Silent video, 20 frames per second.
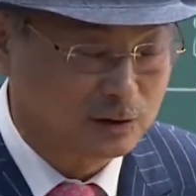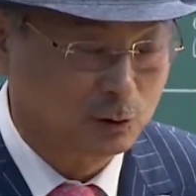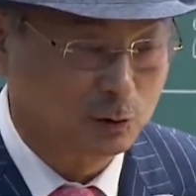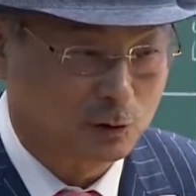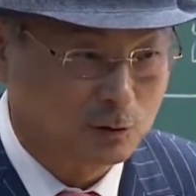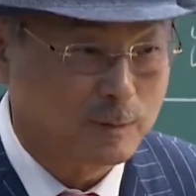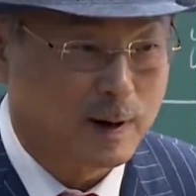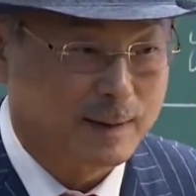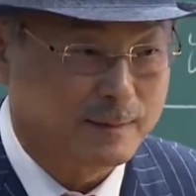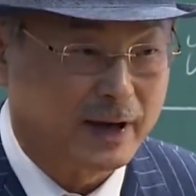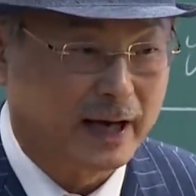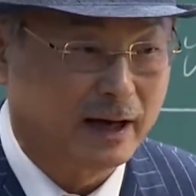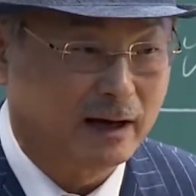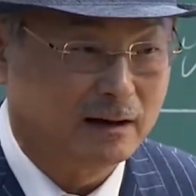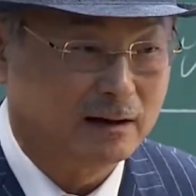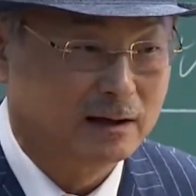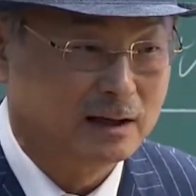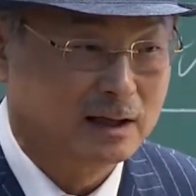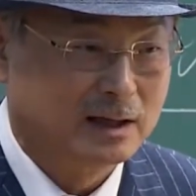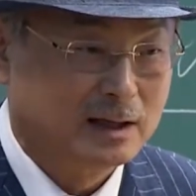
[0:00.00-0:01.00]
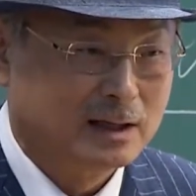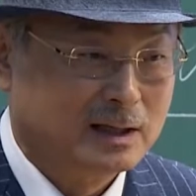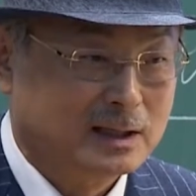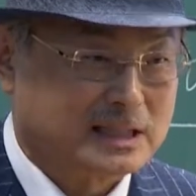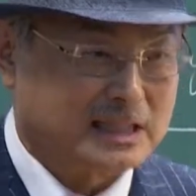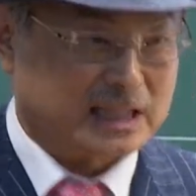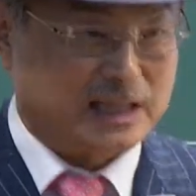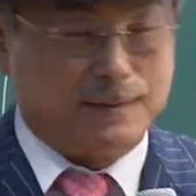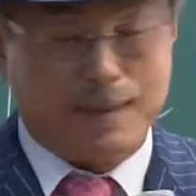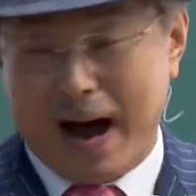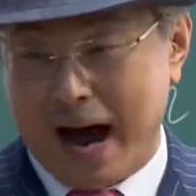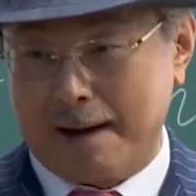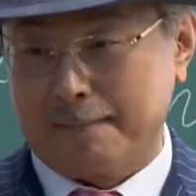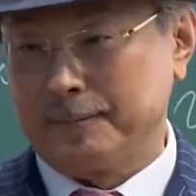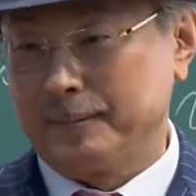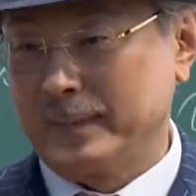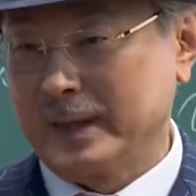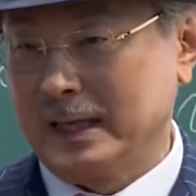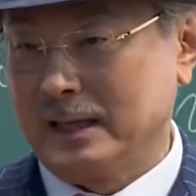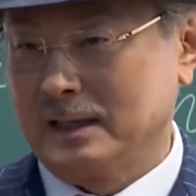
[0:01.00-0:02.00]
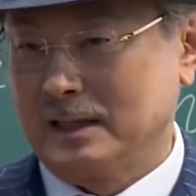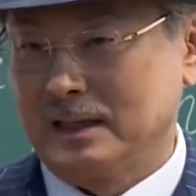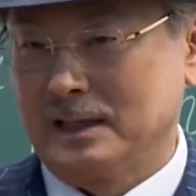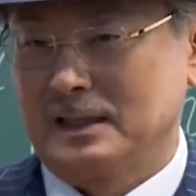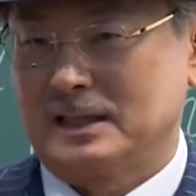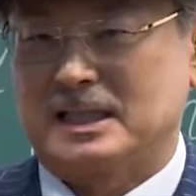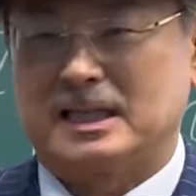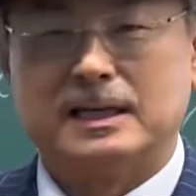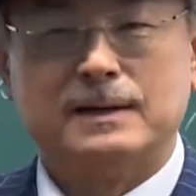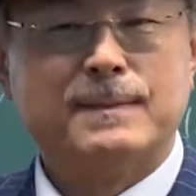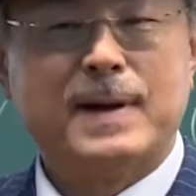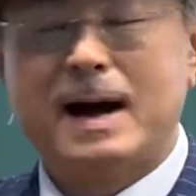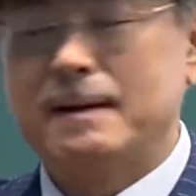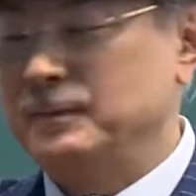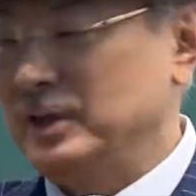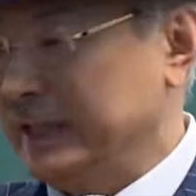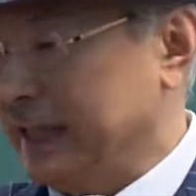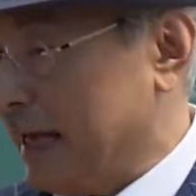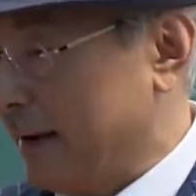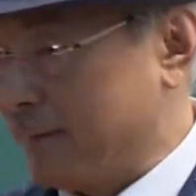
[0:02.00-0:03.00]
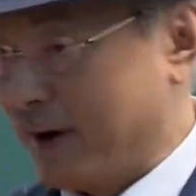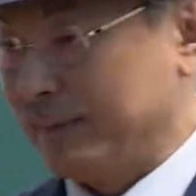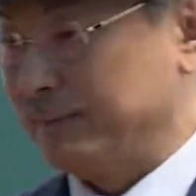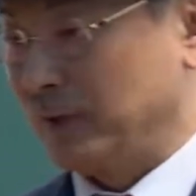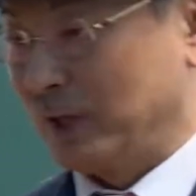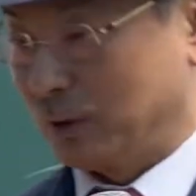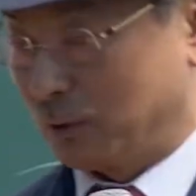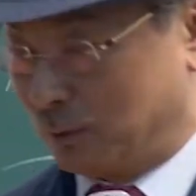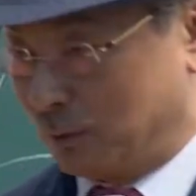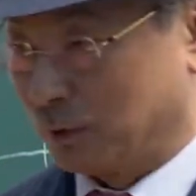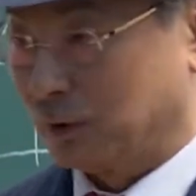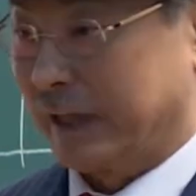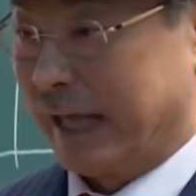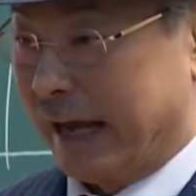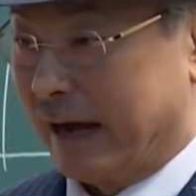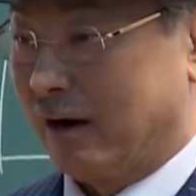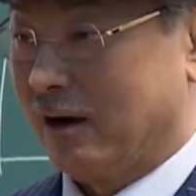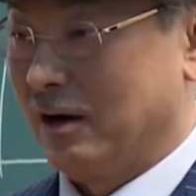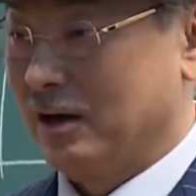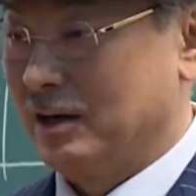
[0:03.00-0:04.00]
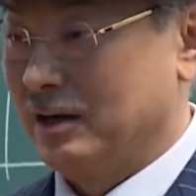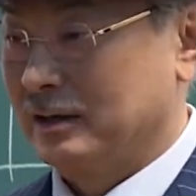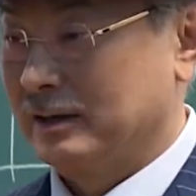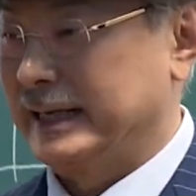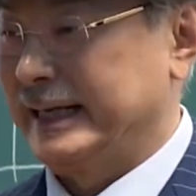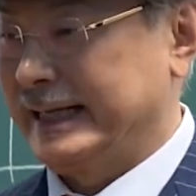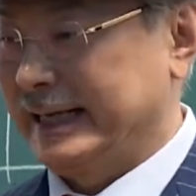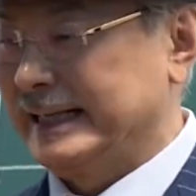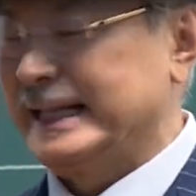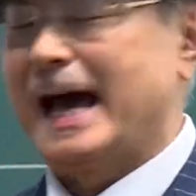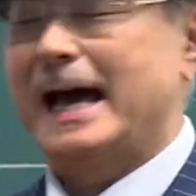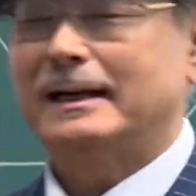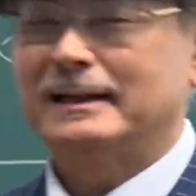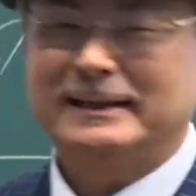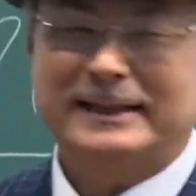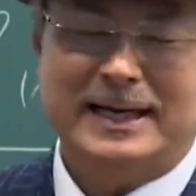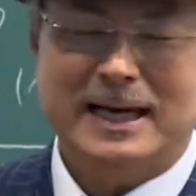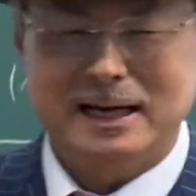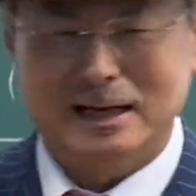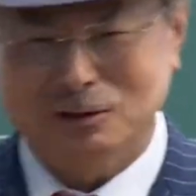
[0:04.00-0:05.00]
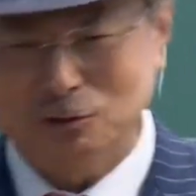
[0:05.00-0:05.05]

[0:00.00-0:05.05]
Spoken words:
It's up to them. You can't control other people's wills. That is why all you